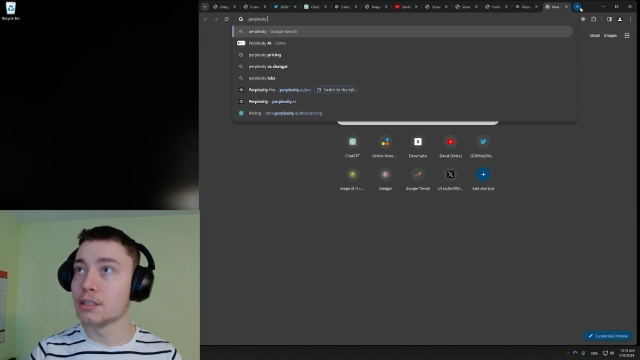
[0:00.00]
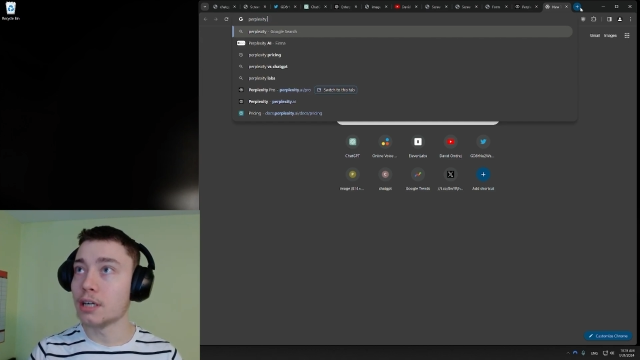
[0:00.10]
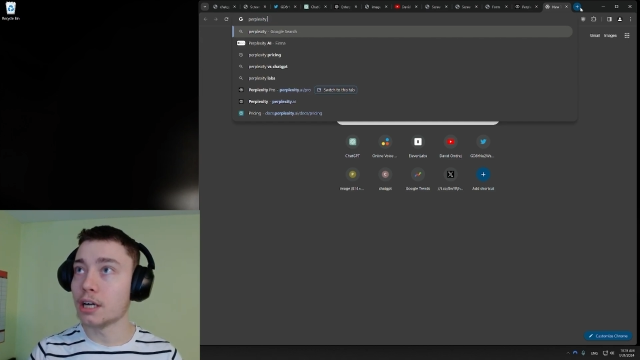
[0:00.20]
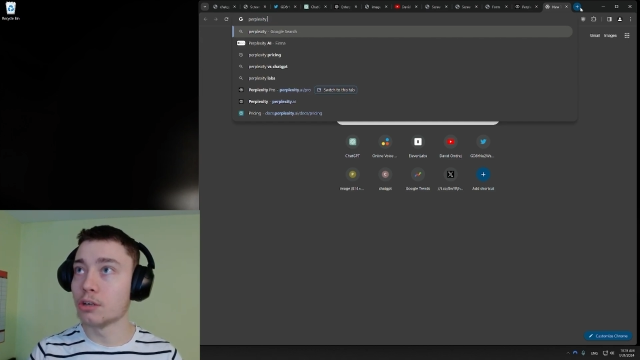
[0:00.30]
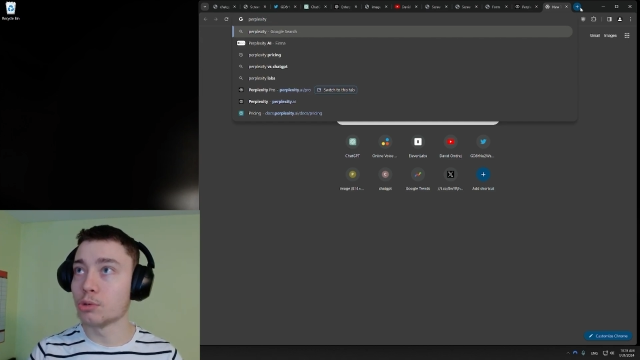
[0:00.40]

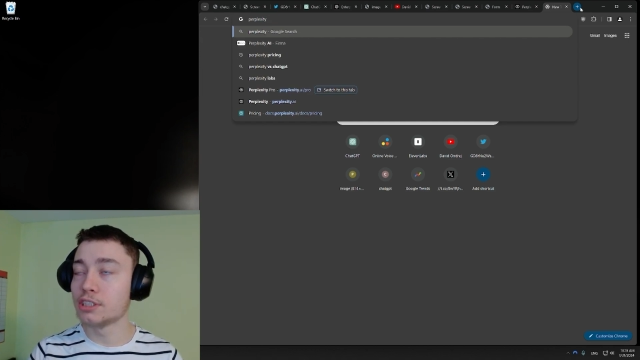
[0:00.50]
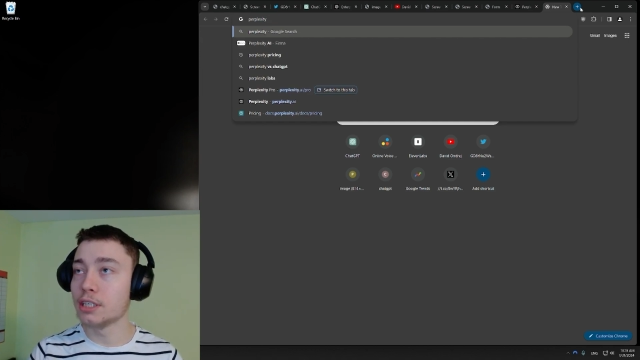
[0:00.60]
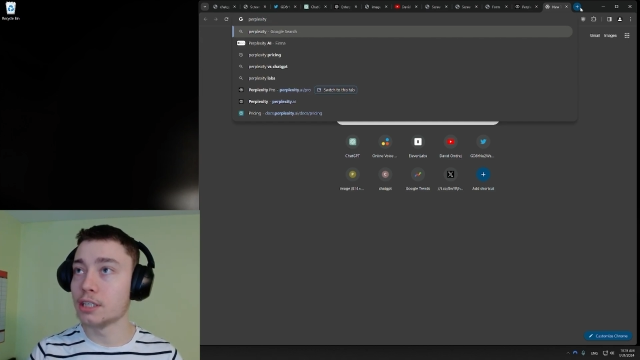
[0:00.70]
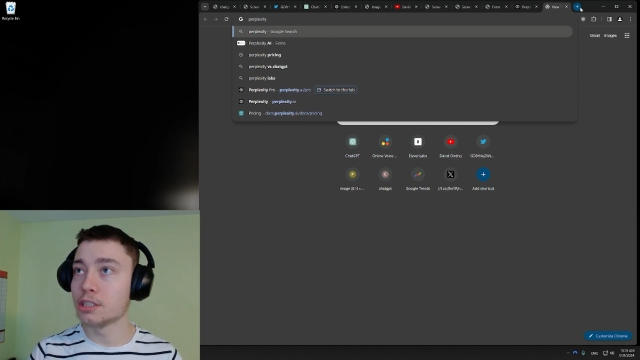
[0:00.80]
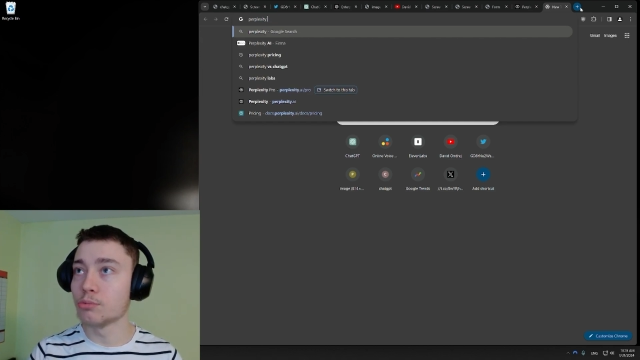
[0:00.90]
I don't know what
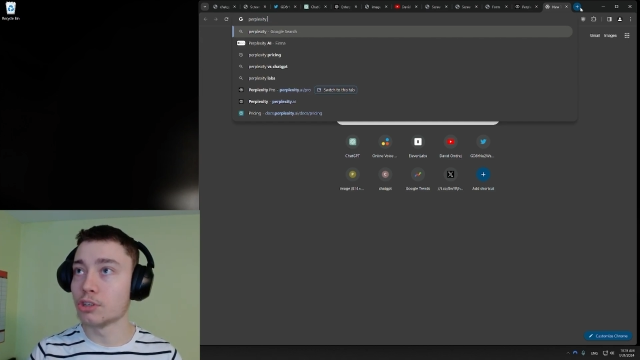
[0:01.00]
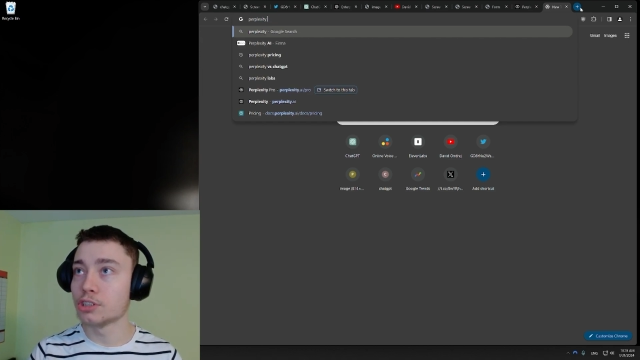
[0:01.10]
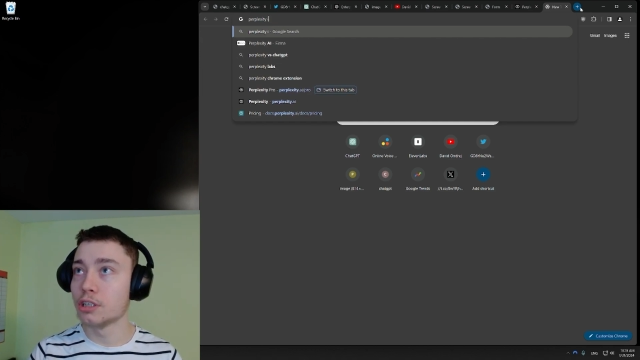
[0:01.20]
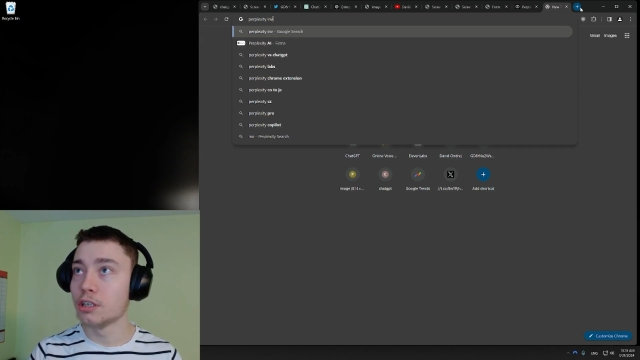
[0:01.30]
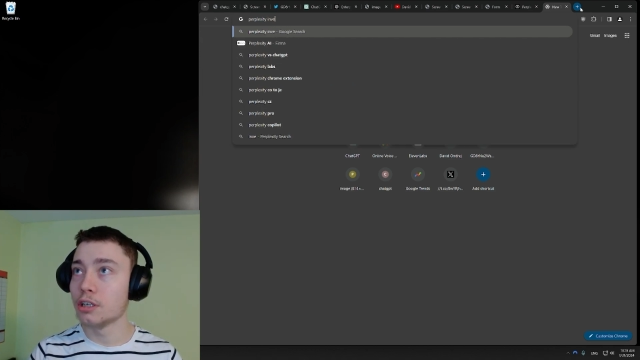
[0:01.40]
series it
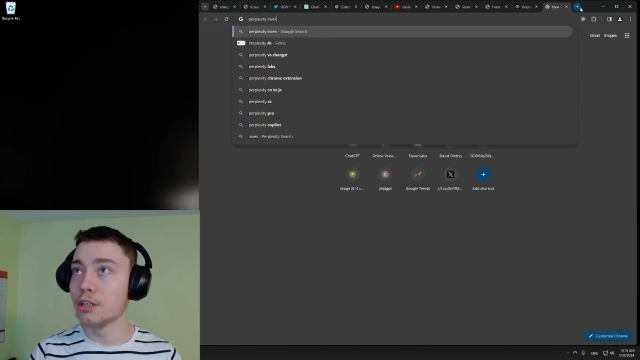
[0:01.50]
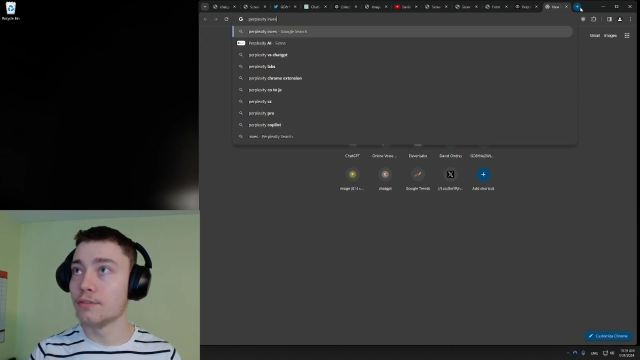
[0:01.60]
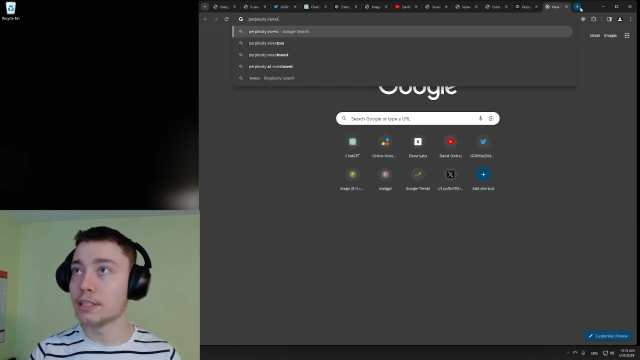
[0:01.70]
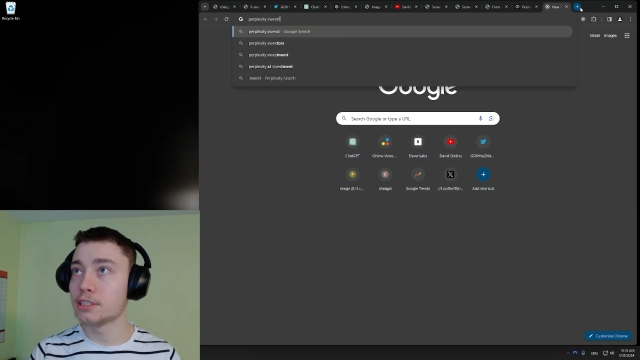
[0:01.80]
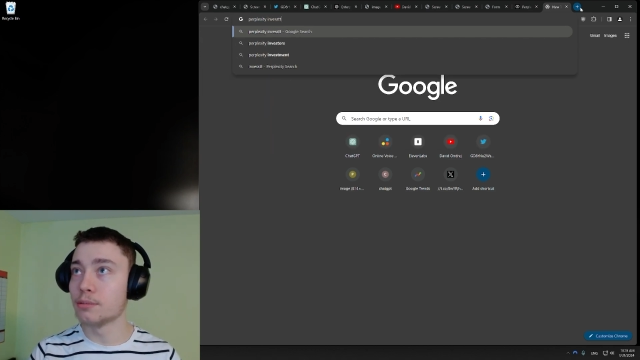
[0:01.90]
was,
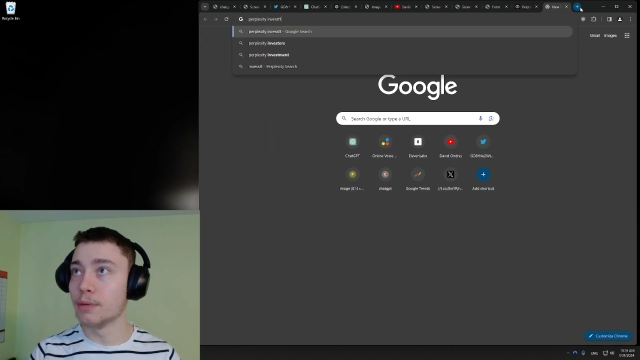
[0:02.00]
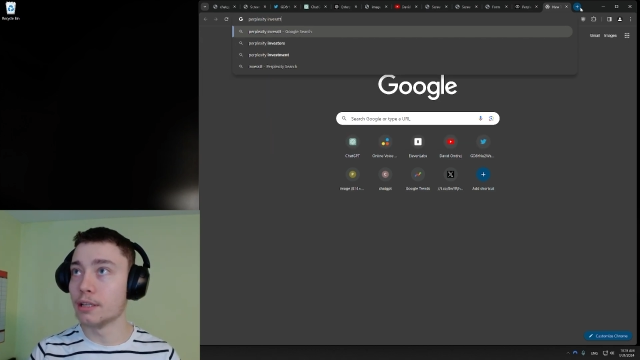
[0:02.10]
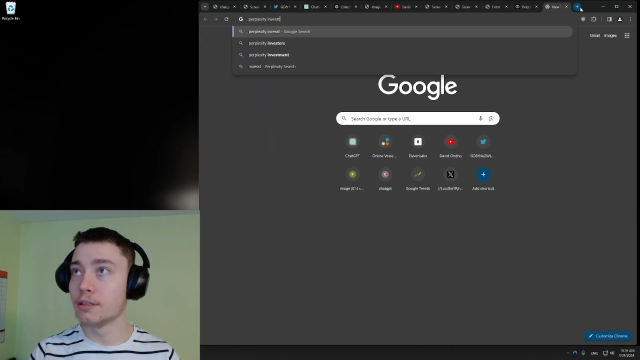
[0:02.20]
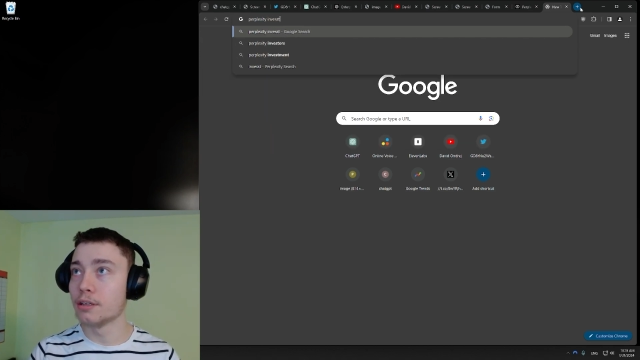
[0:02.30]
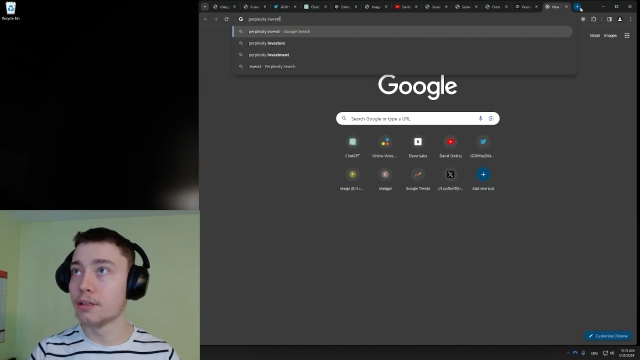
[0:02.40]

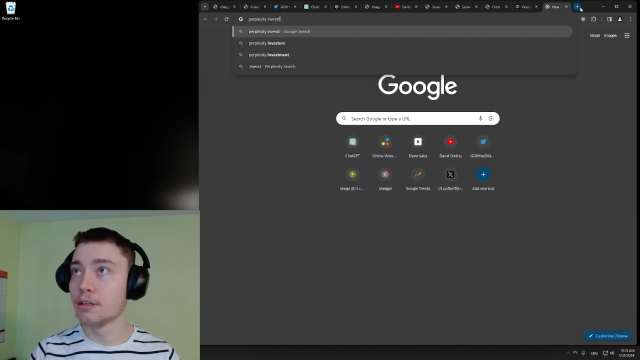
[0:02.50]
investment.